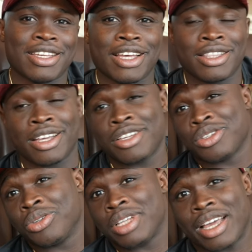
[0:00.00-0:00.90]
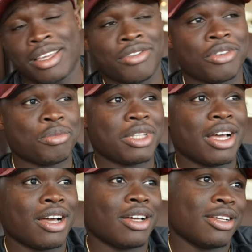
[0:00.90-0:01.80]
No, it's good. I give him
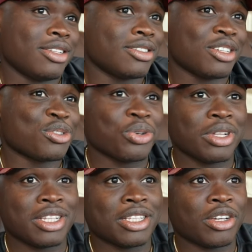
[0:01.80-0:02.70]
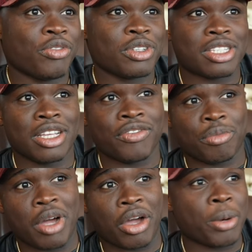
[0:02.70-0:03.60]
that. It's good, isn't it? Obviously, if a
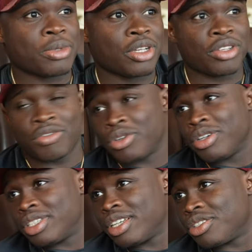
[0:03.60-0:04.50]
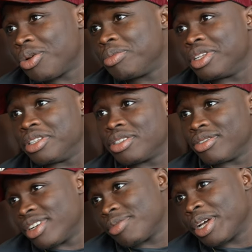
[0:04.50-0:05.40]
man comes here, you've got to say something. So,
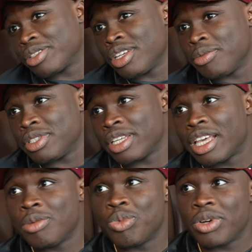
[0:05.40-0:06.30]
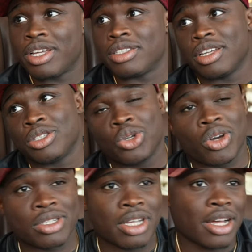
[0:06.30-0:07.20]
respect to him is the game win. So, he
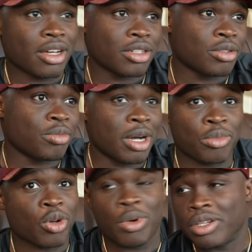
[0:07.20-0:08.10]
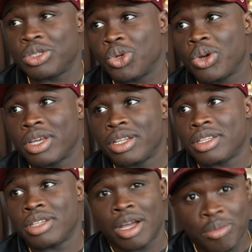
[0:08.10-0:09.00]
talks, you know, but I'm not about the talking. You
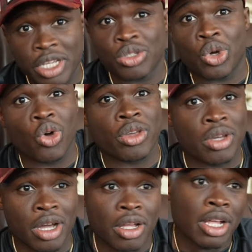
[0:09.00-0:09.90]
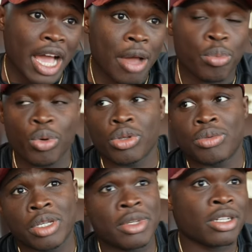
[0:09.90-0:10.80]
know, I'm here to call you out. I pulled up
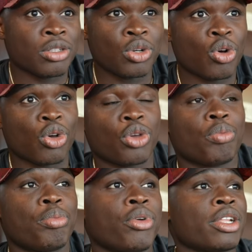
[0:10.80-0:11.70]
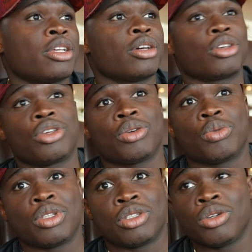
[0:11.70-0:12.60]
to him. He can look all pretty and cute
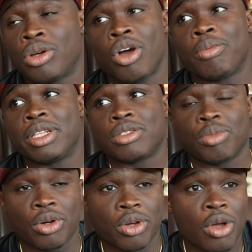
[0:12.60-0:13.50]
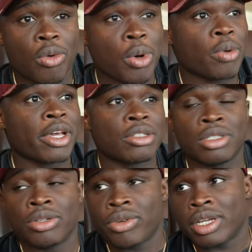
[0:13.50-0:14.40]
with his little comments, but when we get to
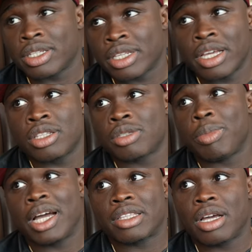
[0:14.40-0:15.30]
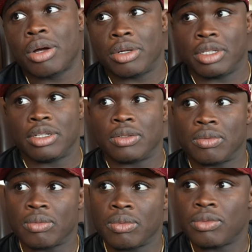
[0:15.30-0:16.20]
the ring, it's getting spiked out, isn't
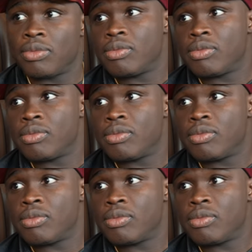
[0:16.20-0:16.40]
it?